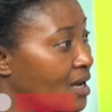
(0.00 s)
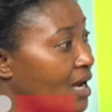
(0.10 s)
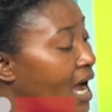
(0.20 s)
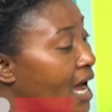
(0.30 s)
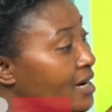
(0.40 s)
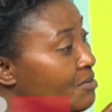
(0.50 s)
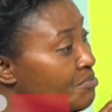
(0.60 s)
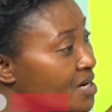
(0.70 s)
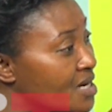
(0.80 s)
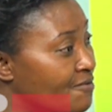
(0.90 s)
can
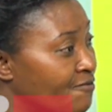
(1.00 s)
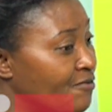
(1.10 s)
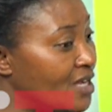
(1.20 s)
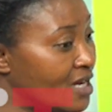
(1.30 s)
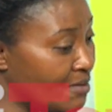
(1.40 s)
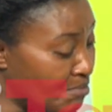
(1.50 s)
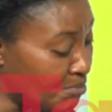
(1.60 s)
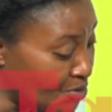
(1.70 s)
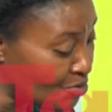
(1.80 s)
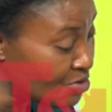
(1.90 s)
believe in
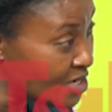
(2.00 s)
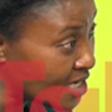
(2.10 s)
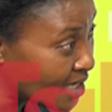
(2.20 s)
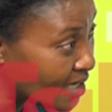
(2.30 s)
building